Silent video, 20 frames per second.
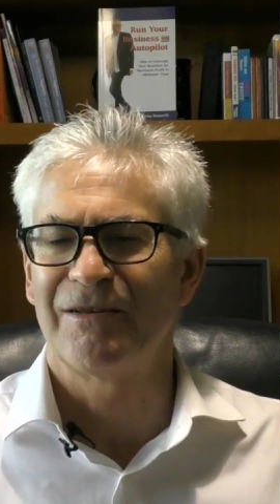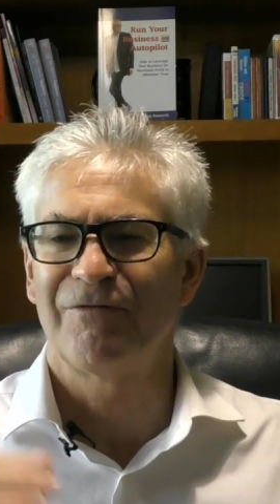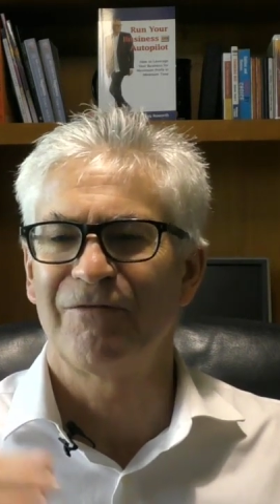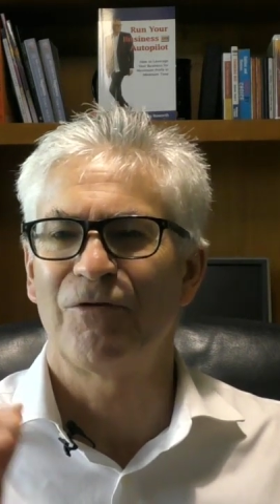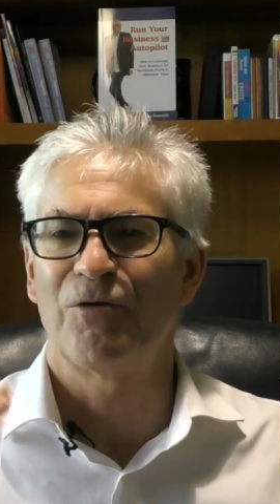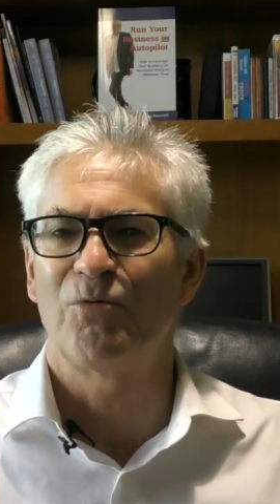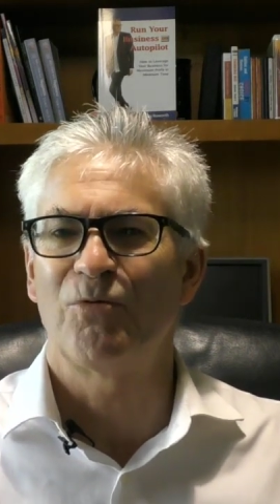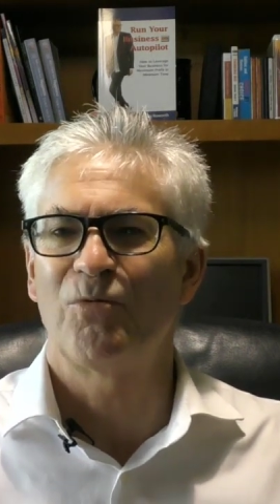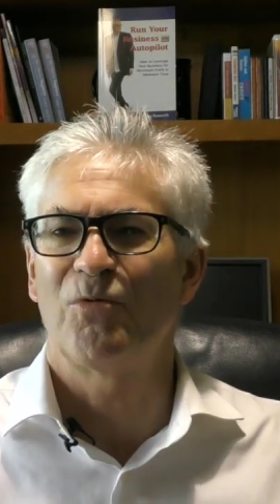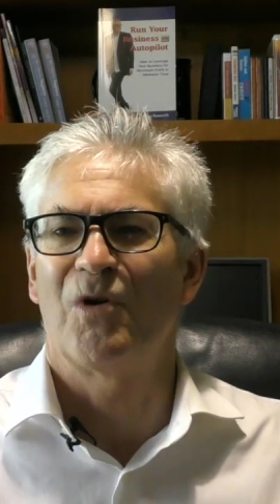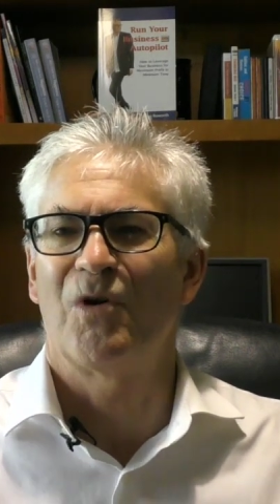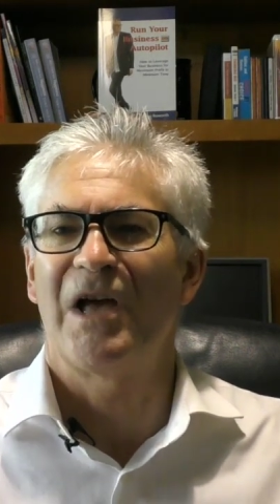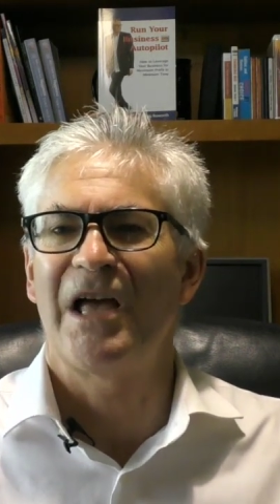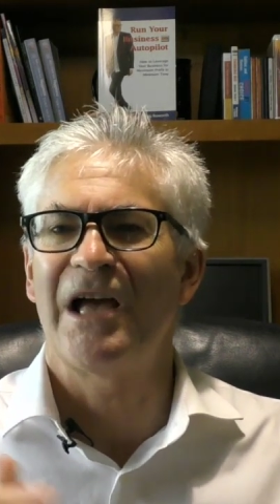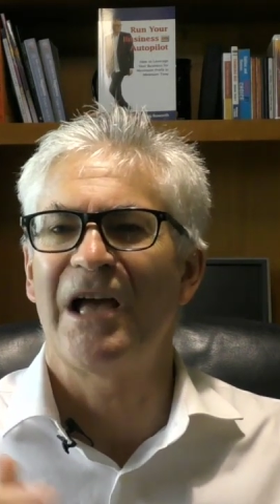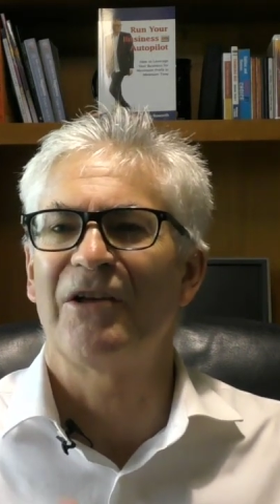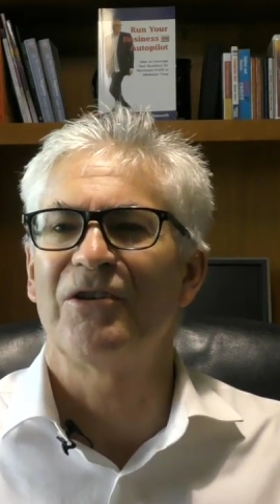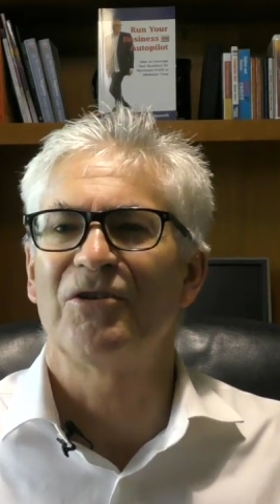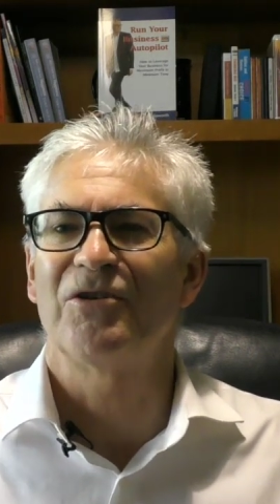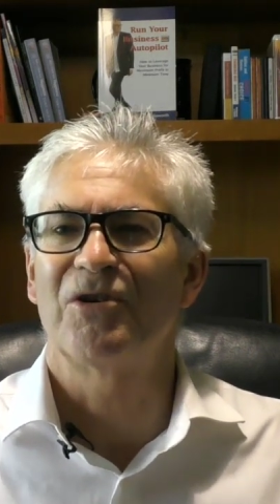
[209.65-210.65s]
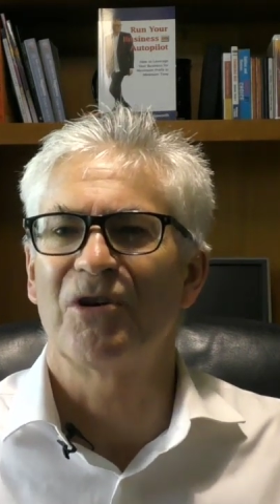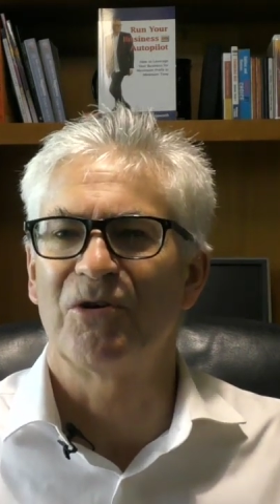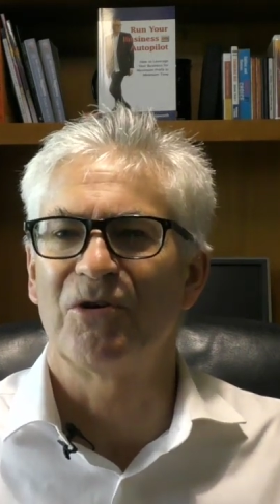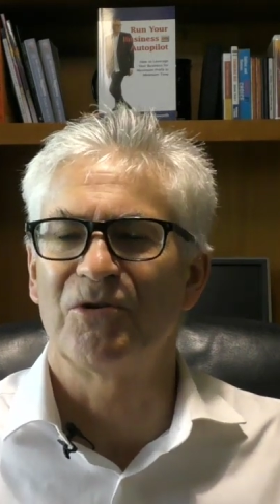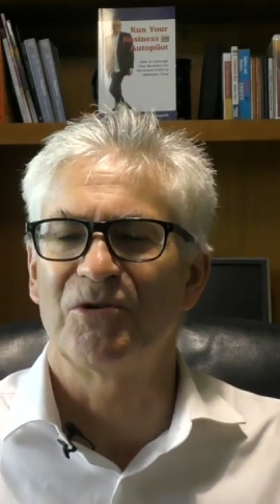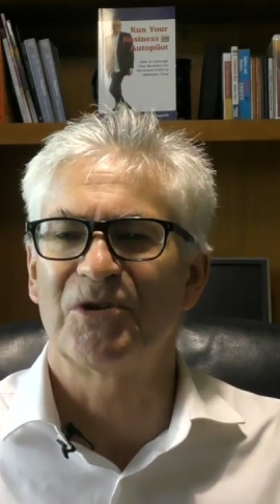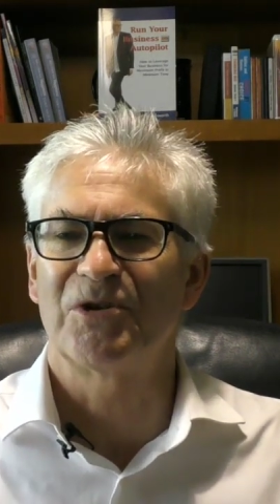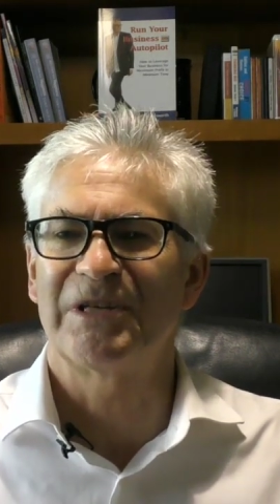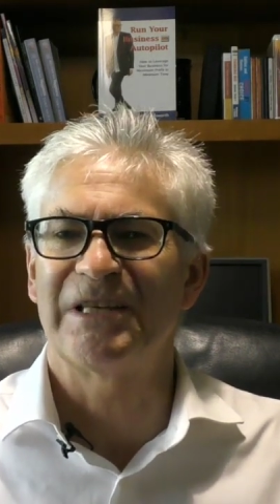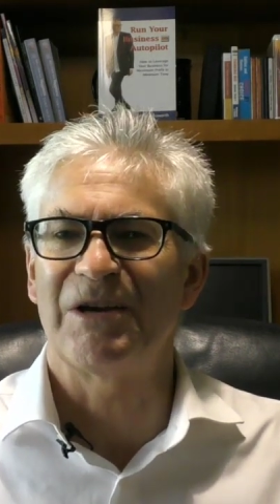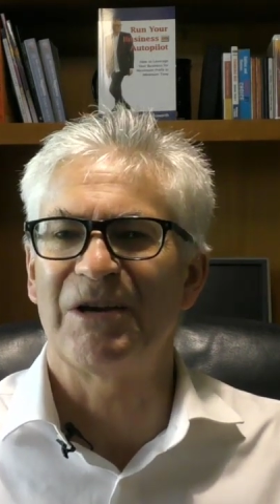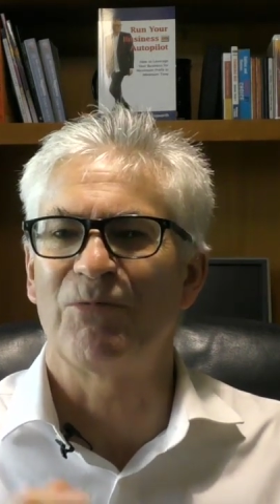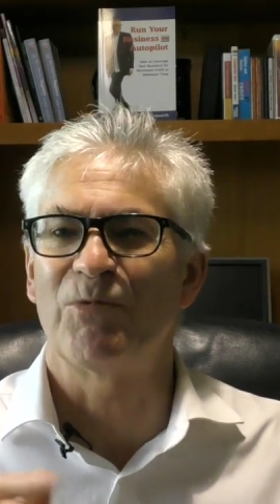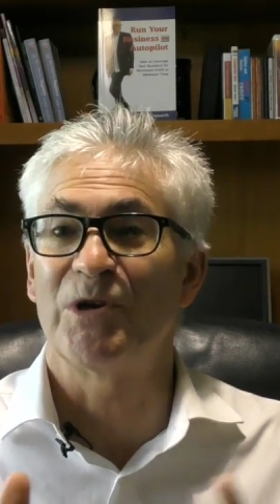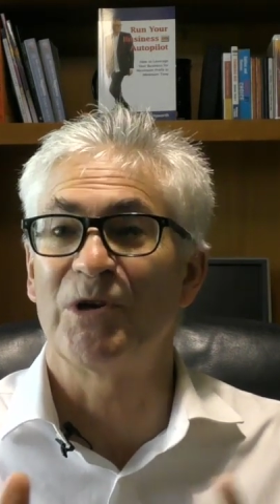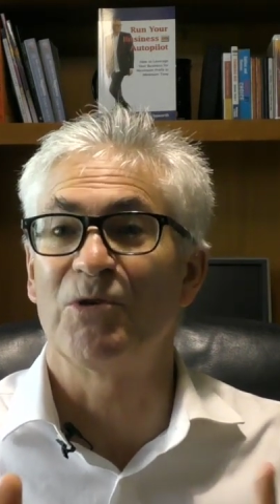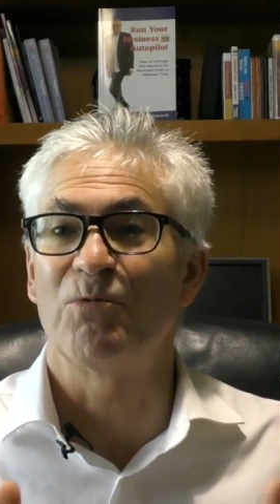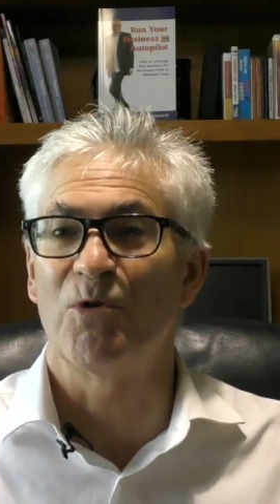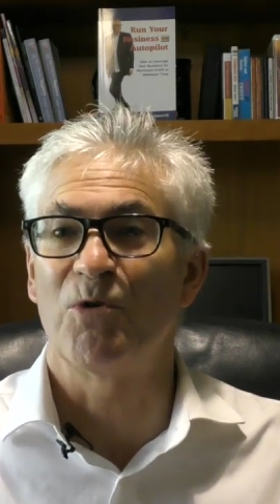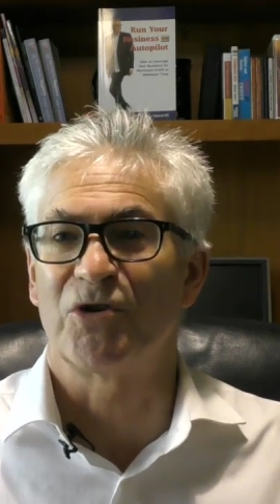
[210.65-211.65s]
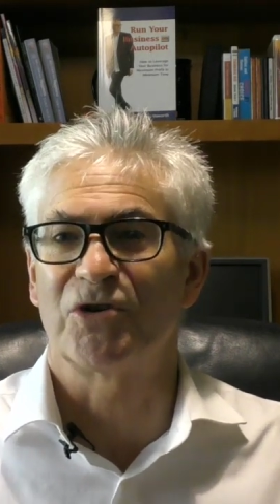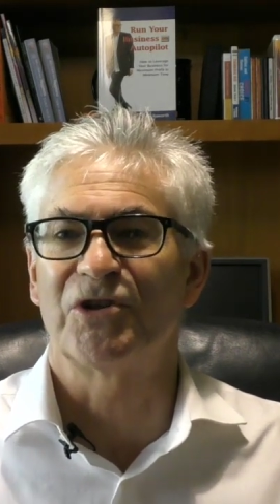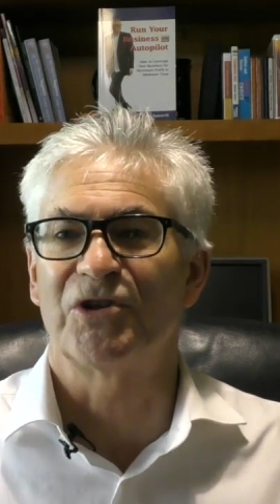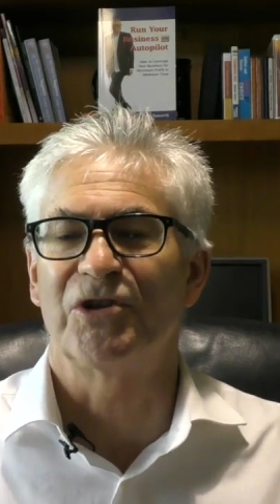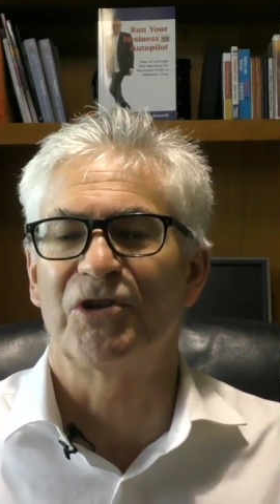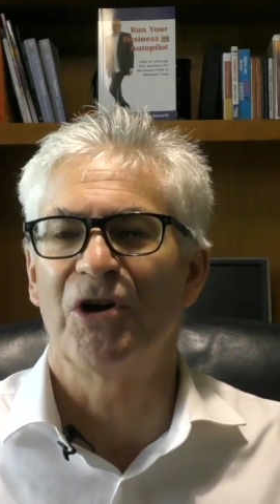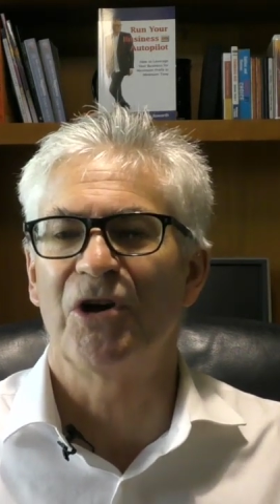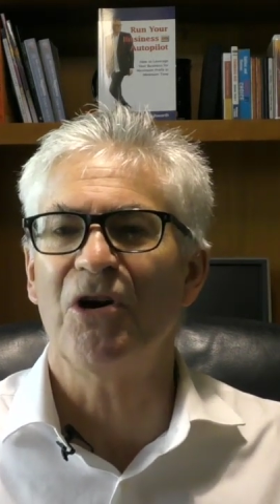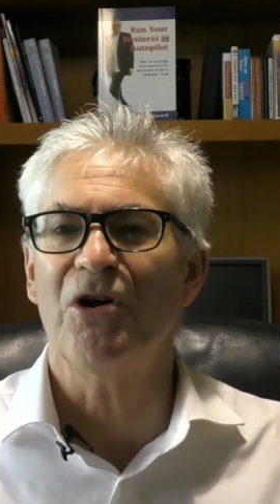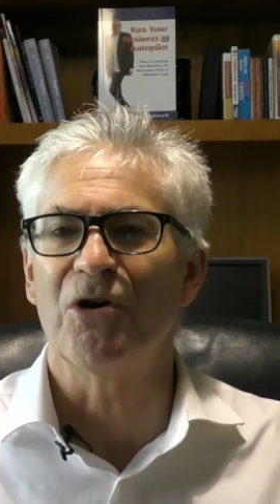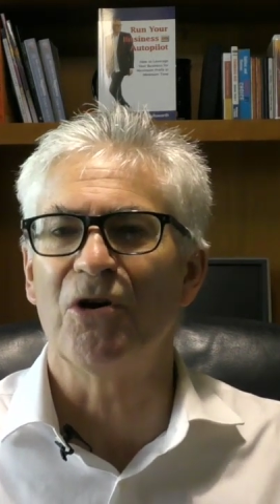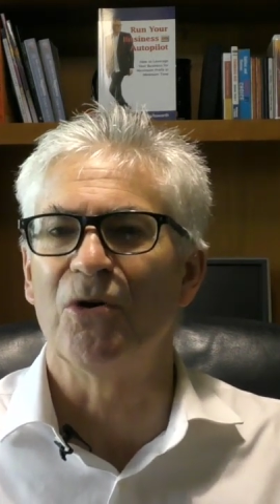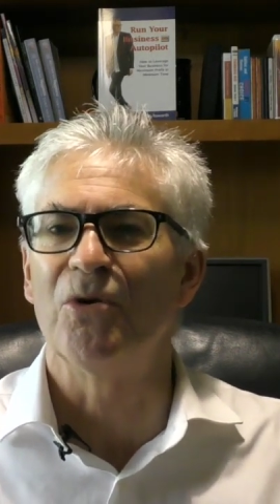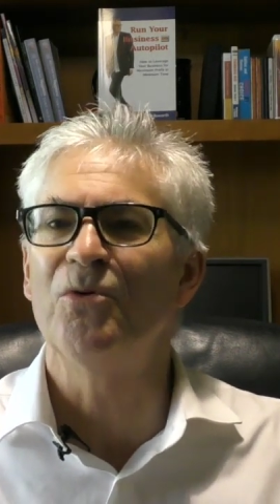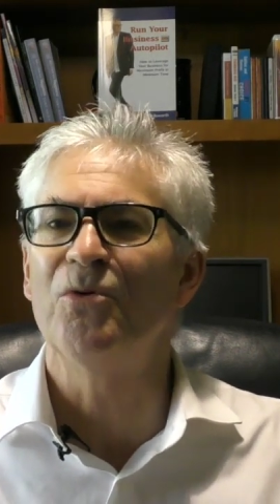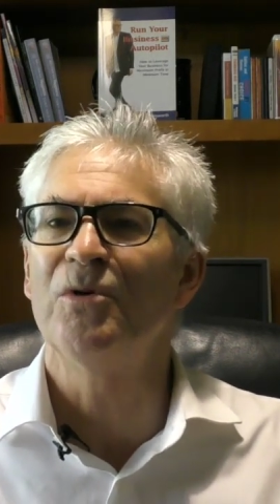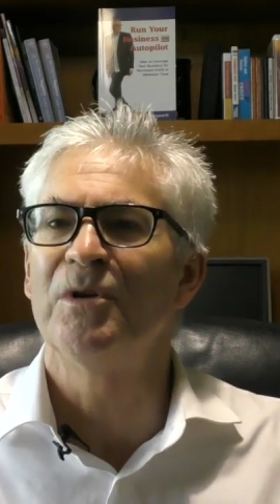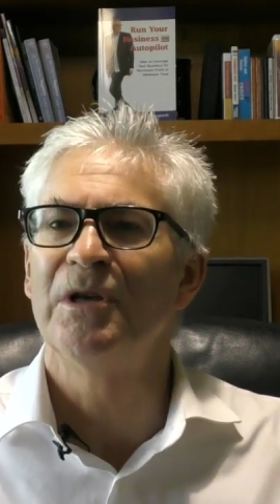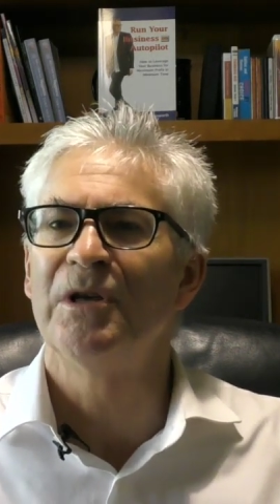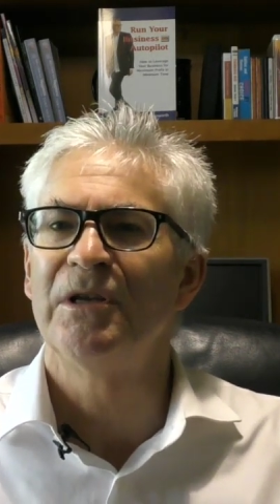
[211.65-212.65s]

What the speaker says: for how you're going to get where you want to go,